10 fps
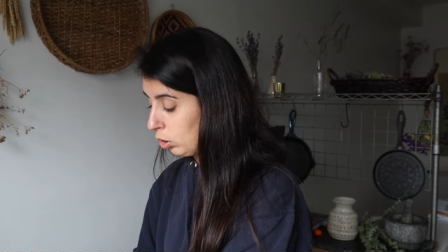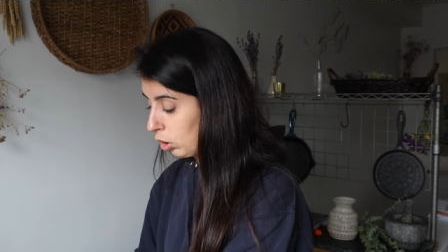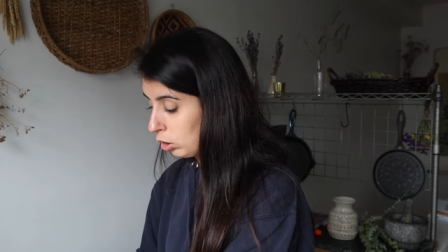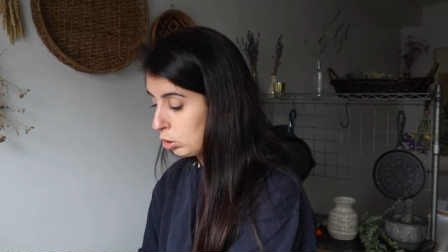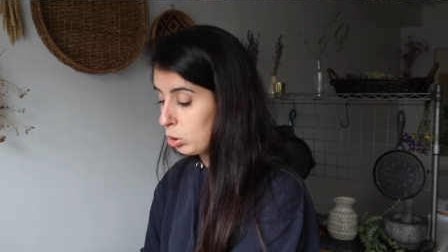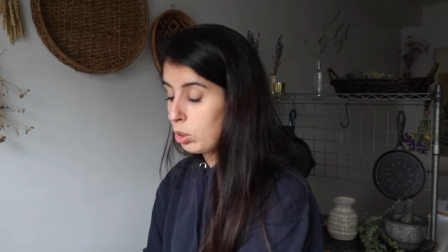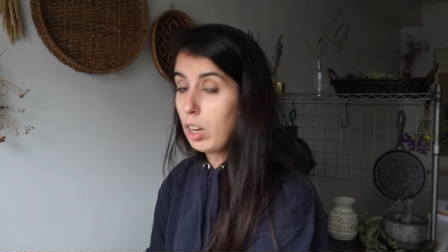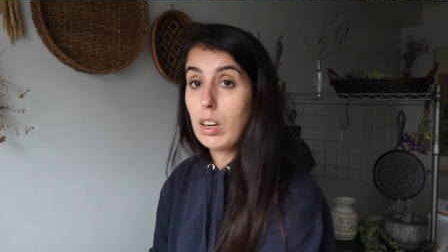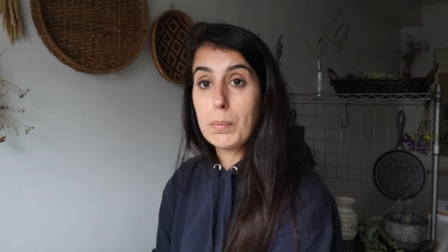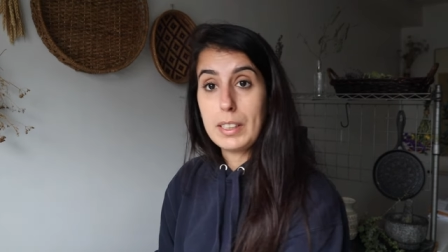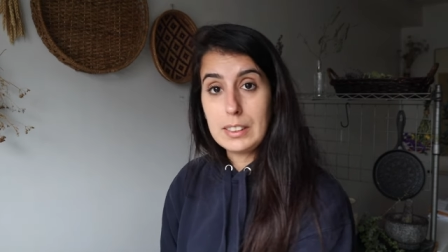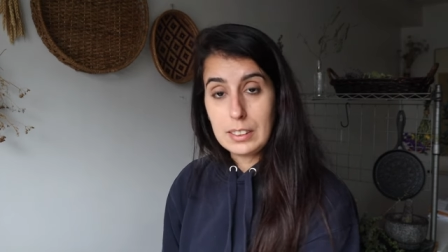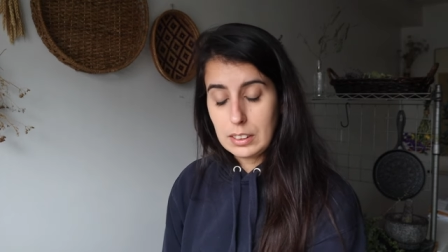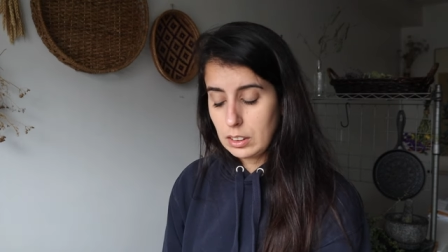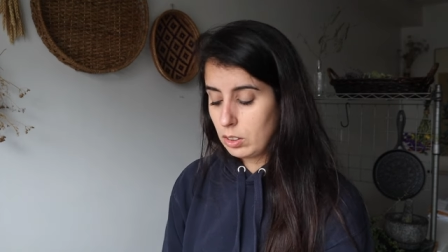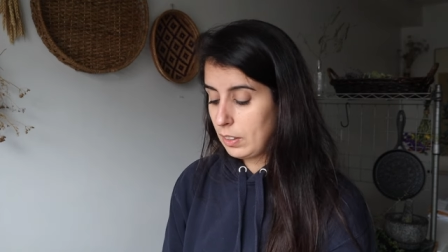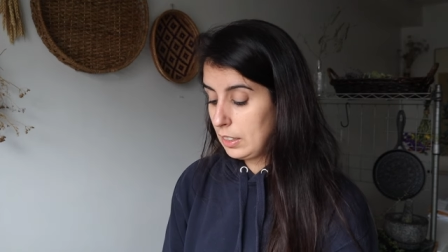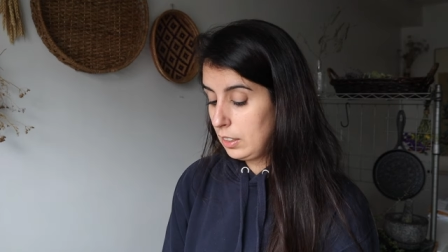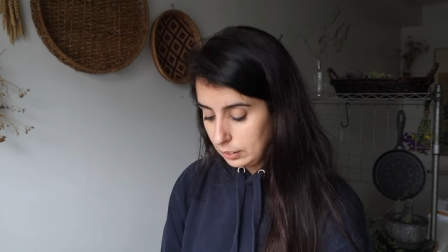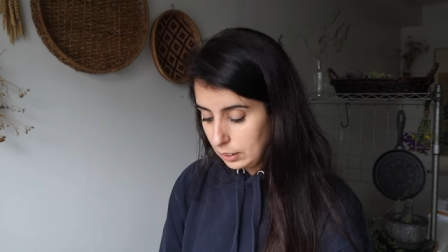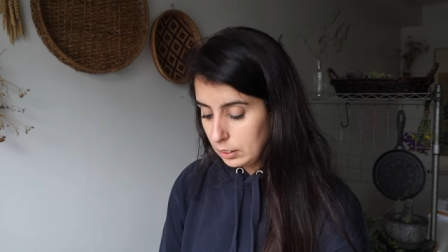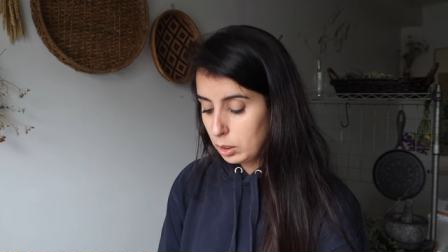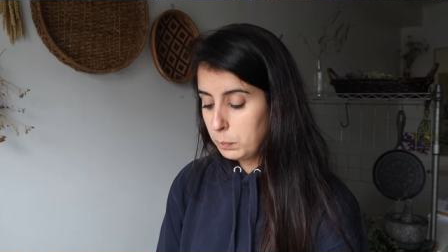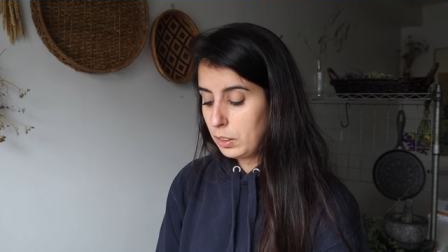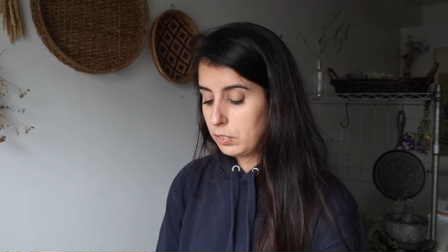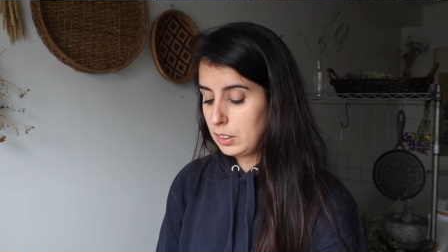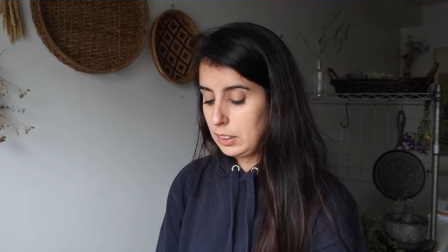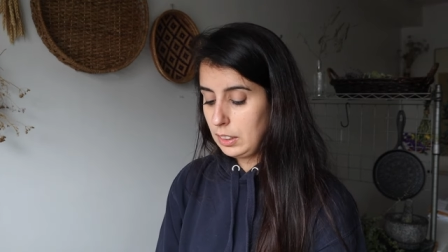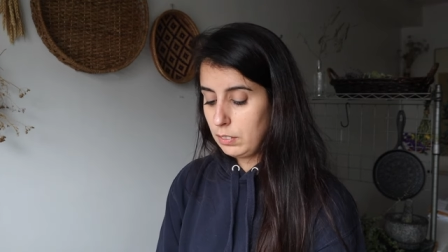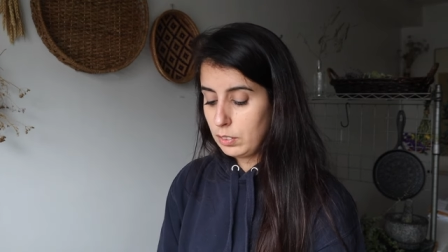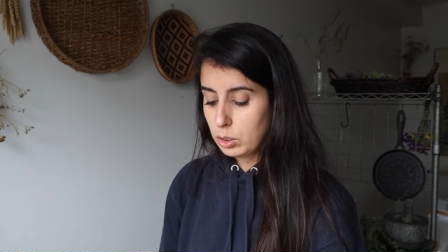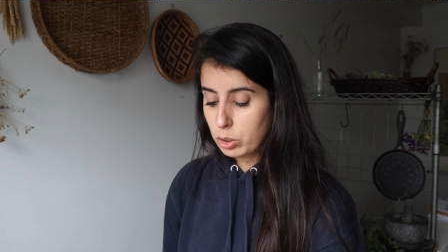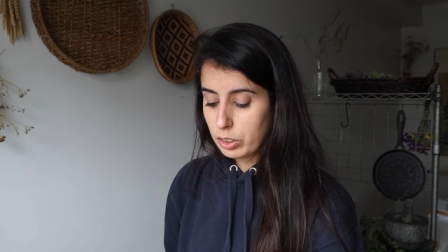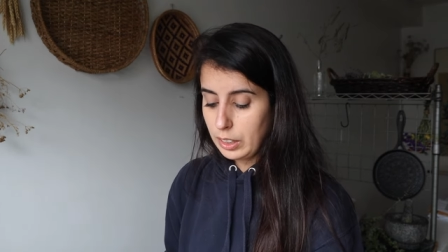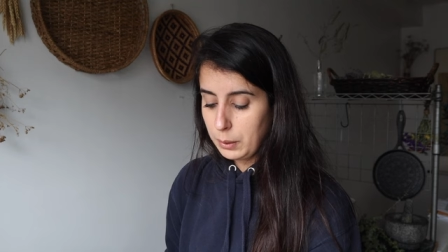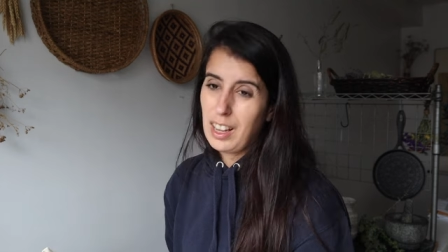gone through all of my seeds already. Did a little bit of a seed inventory.